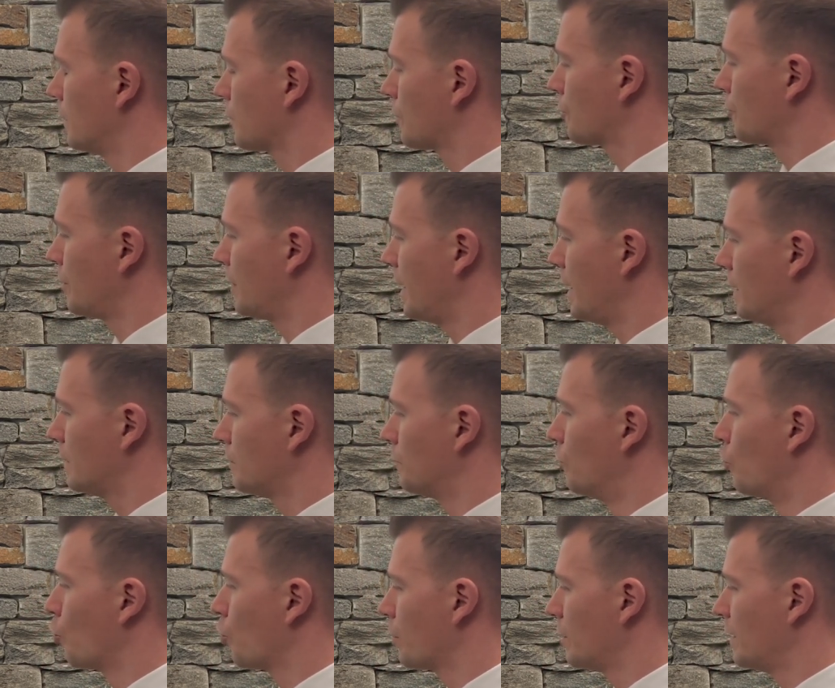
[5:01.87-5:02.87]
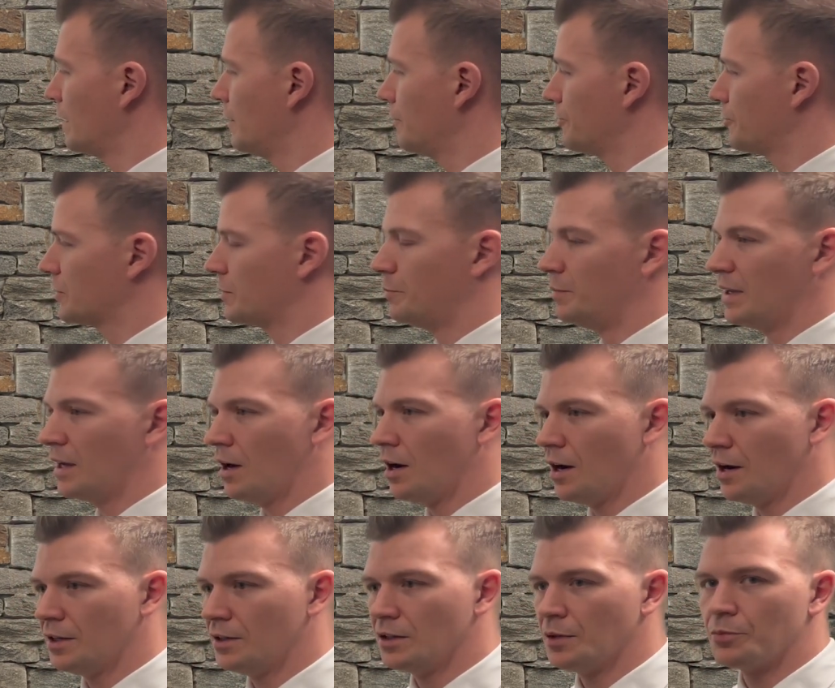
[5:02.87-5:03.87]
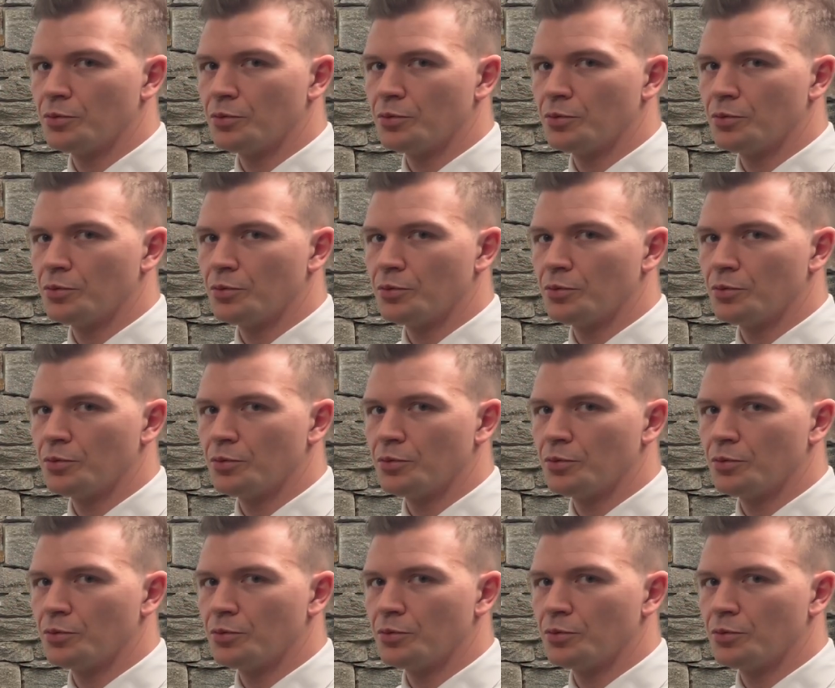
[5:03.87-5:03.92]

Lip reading: create more lift behind the